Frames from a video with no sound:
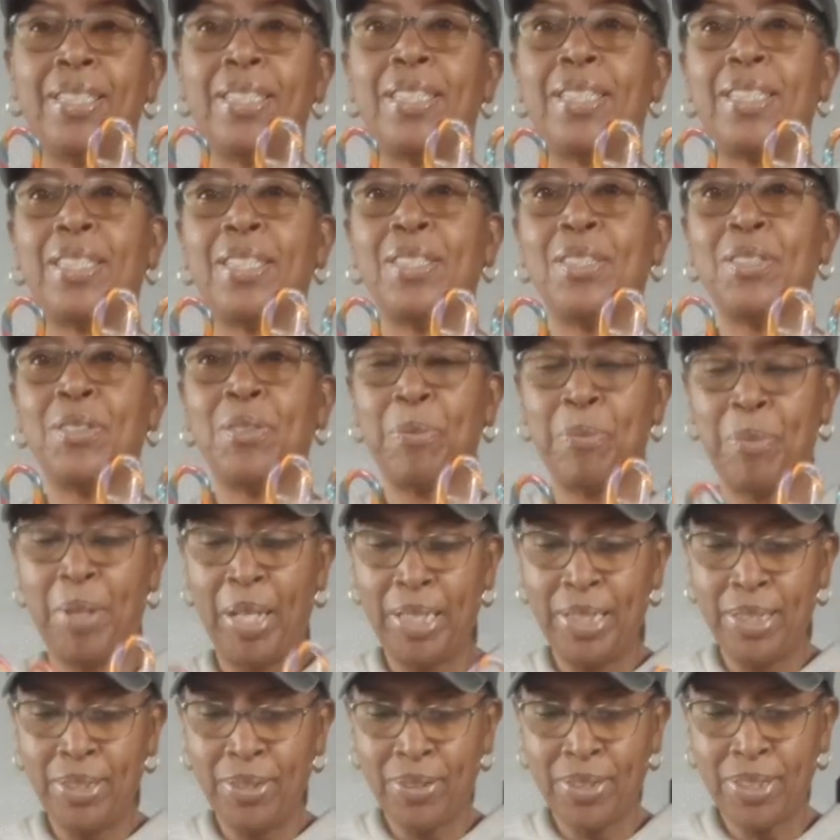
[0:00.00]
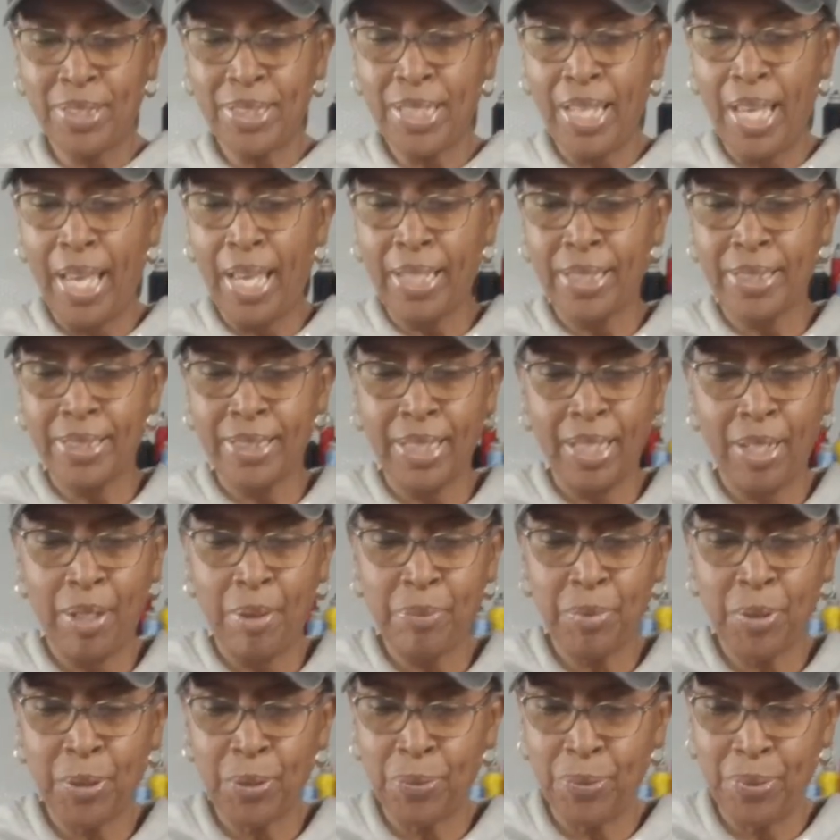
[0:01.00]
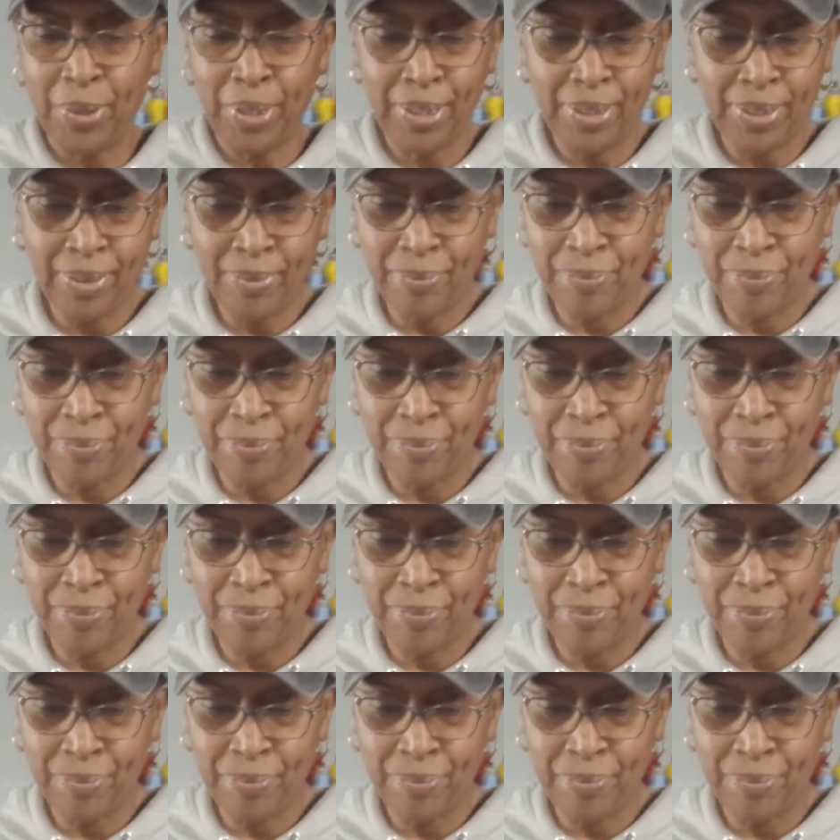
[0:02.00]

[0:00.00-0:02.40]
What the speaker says: These are my little snacks that I'm doing